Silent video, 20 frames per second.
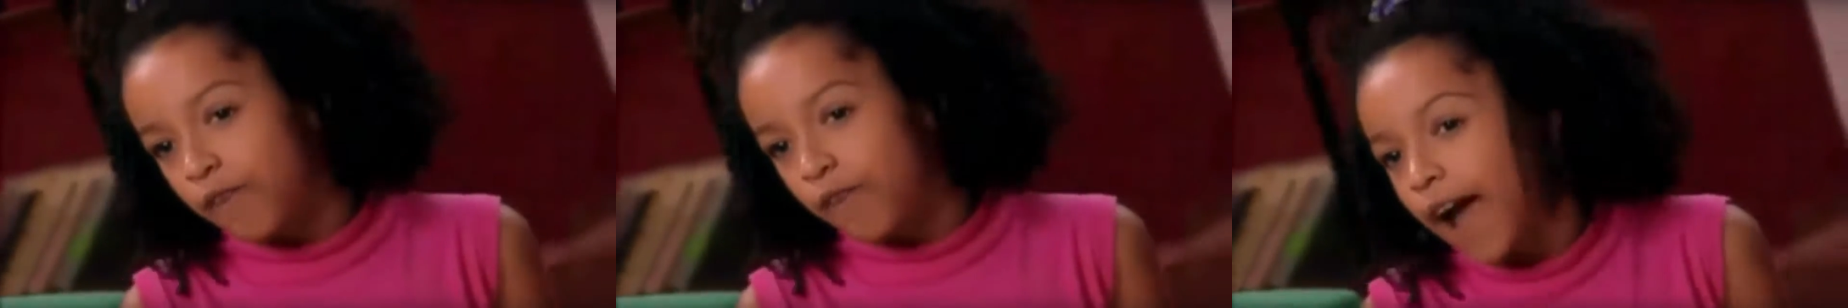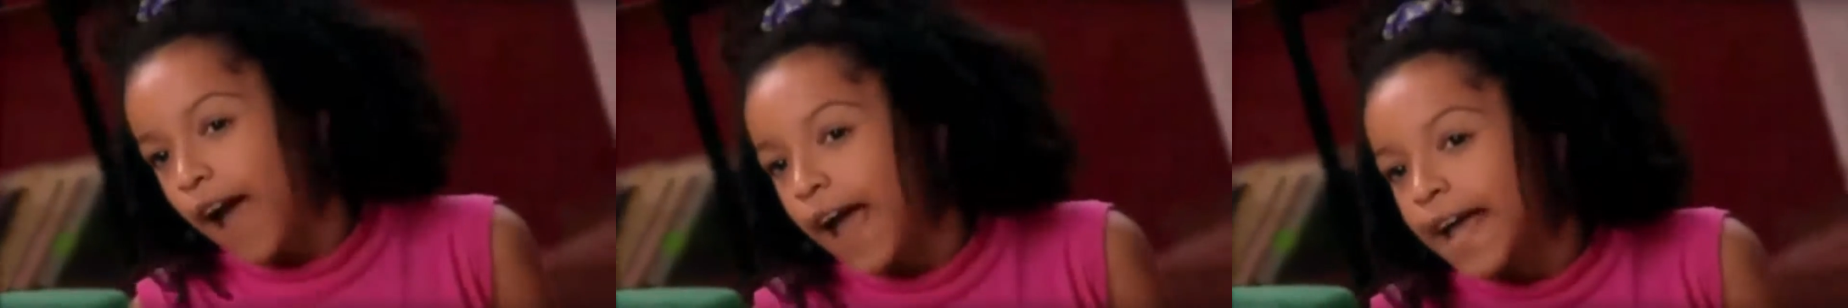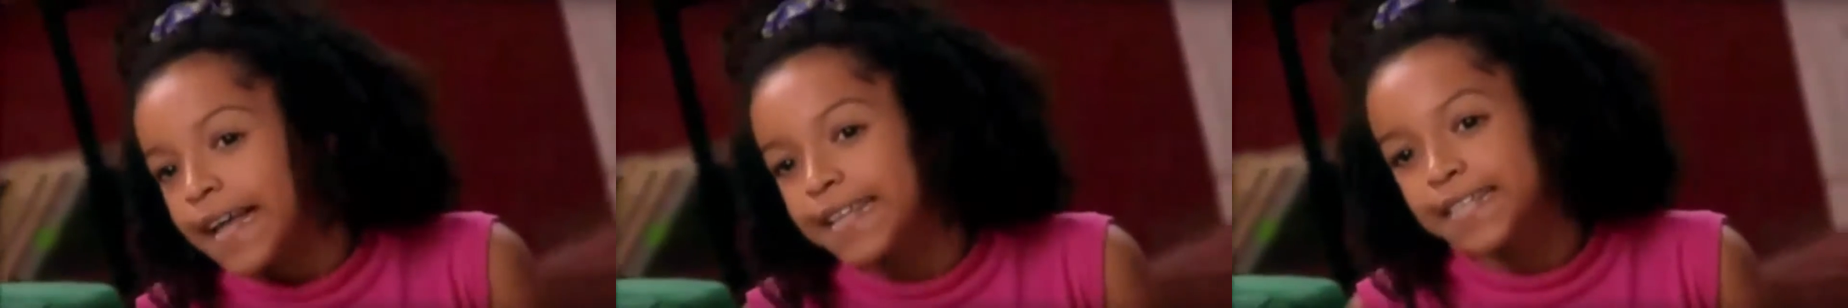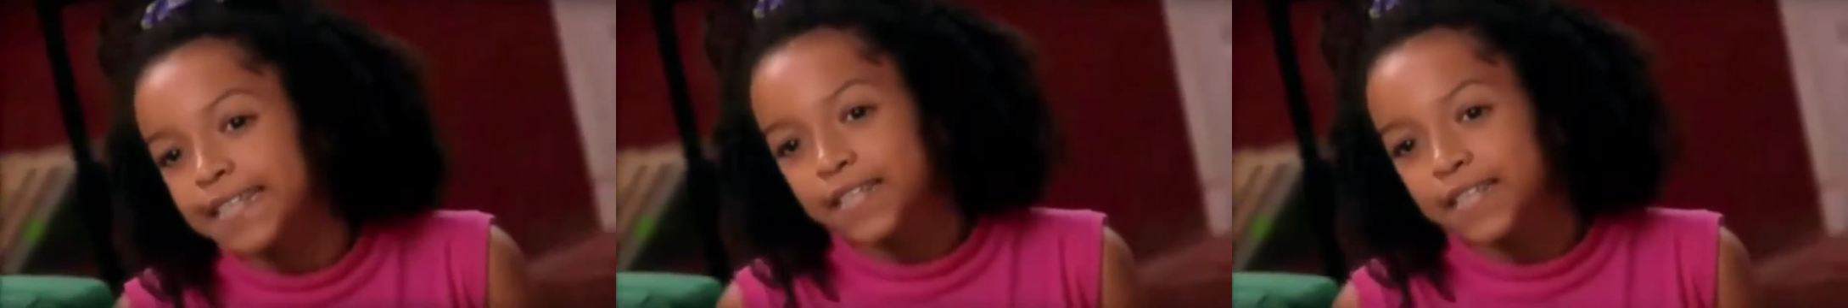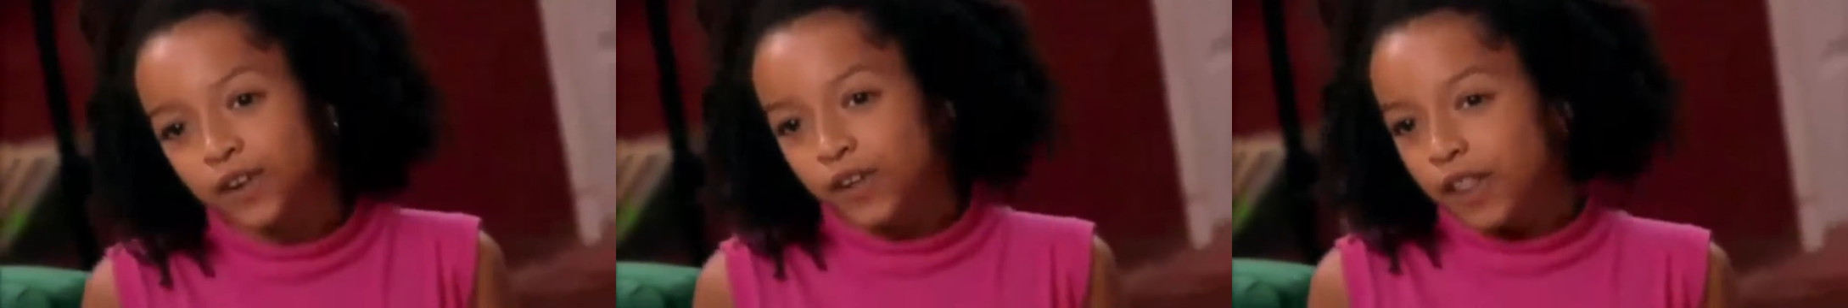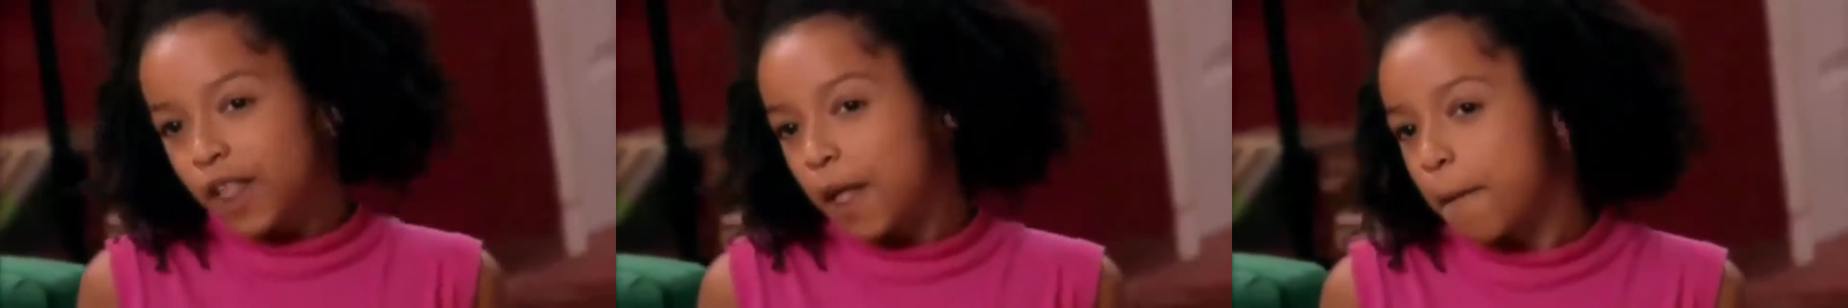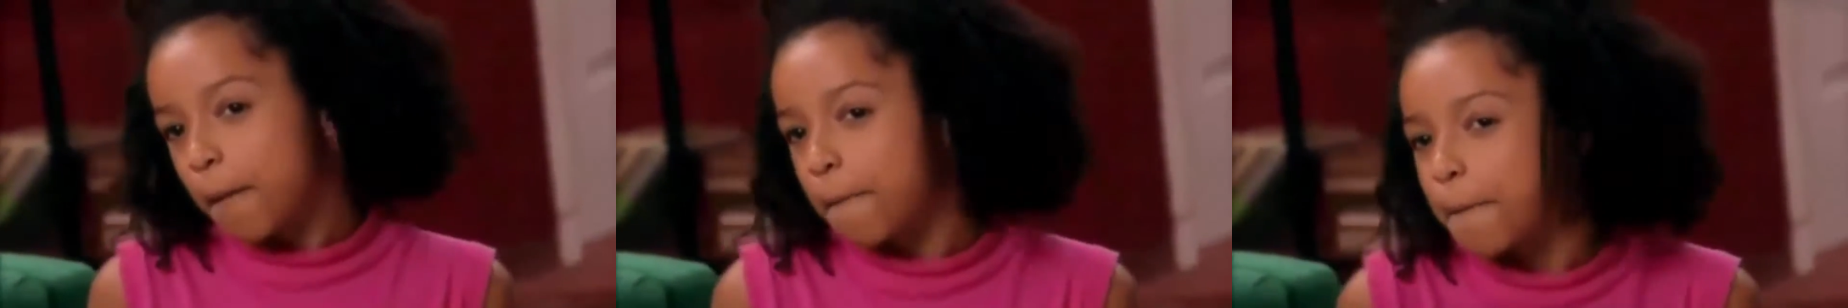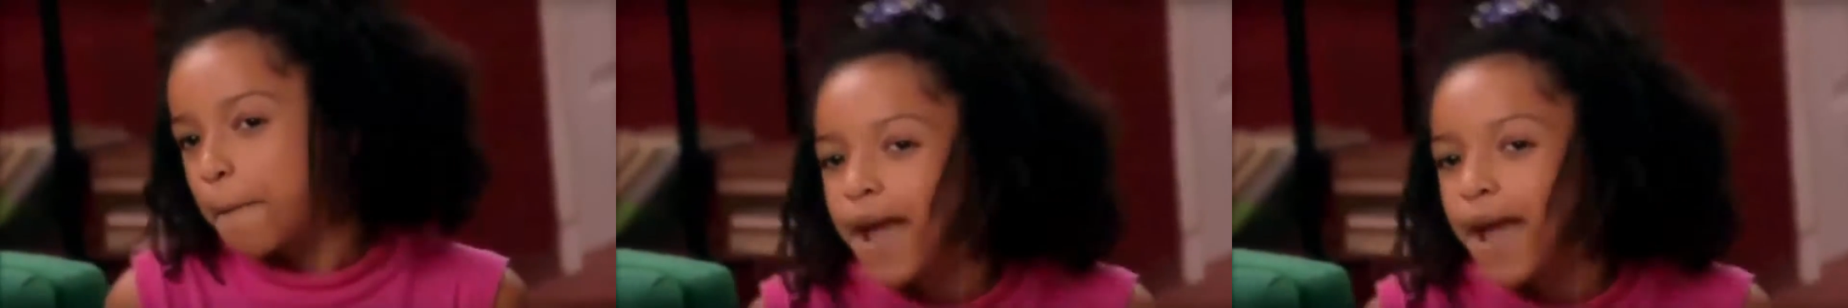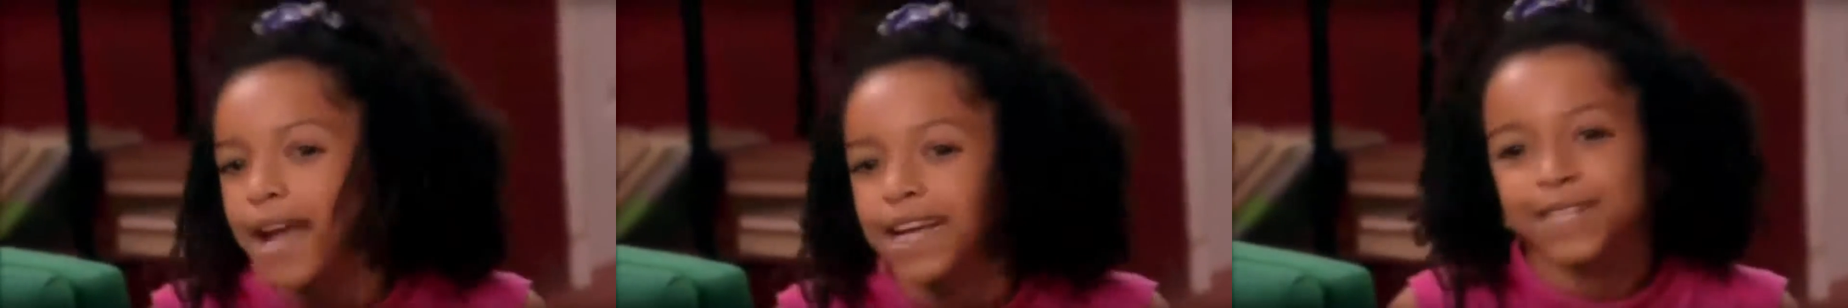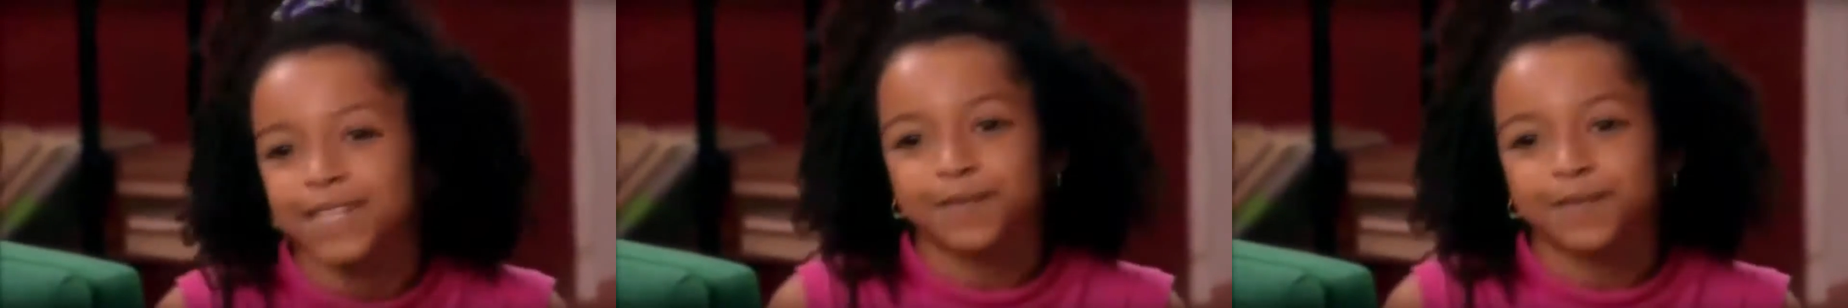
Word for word: rice and the mashed